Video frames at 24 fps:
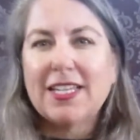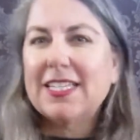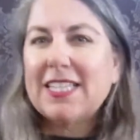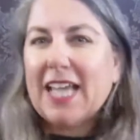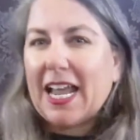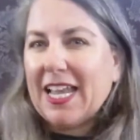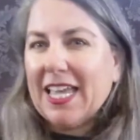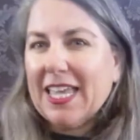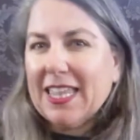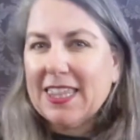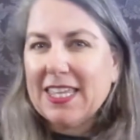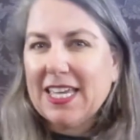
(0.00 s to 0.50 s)
does
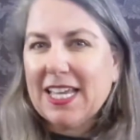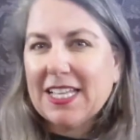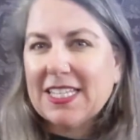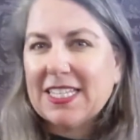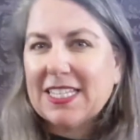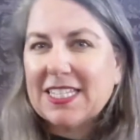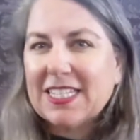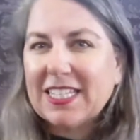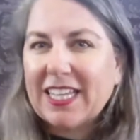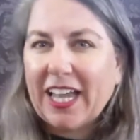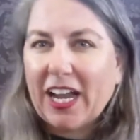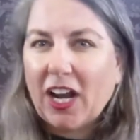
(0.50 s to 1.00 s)
anything
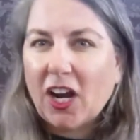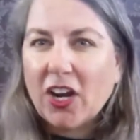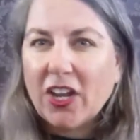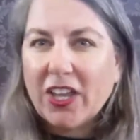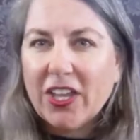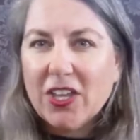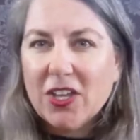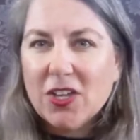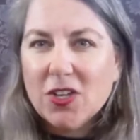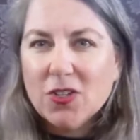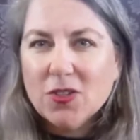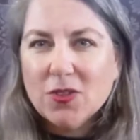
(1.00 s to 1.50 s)
scare
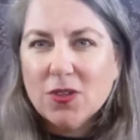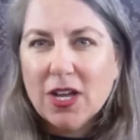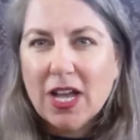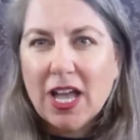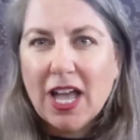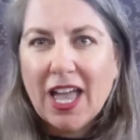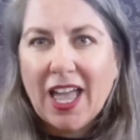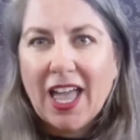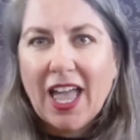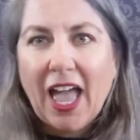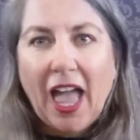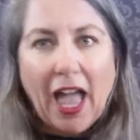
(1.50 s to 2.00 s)
you?
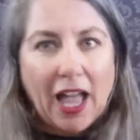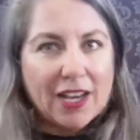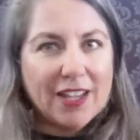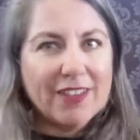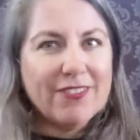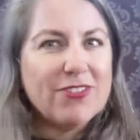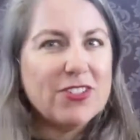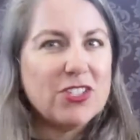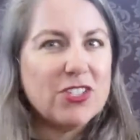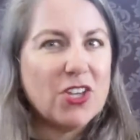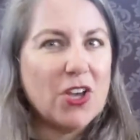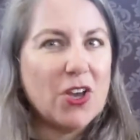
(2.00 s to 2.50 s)
And
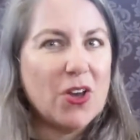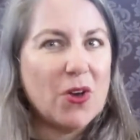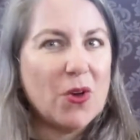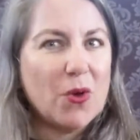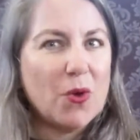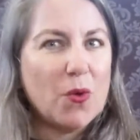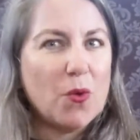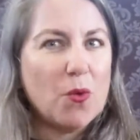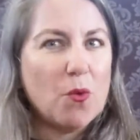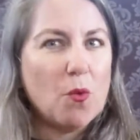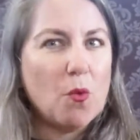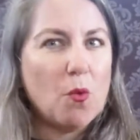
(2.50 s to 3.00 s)
if
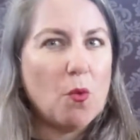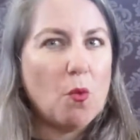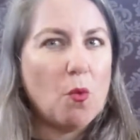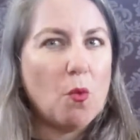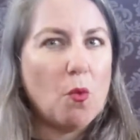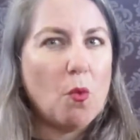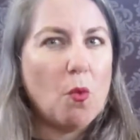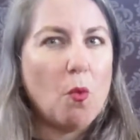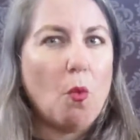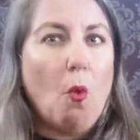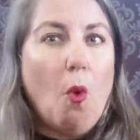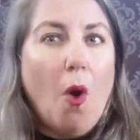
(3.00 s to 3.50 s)
so,
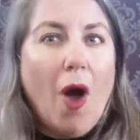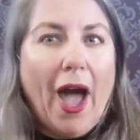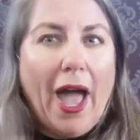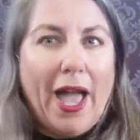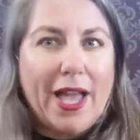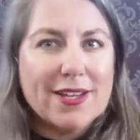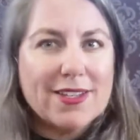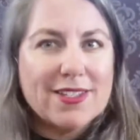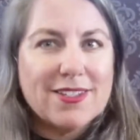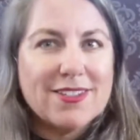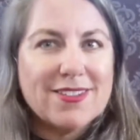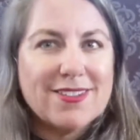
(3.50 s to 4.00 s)
what?
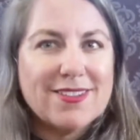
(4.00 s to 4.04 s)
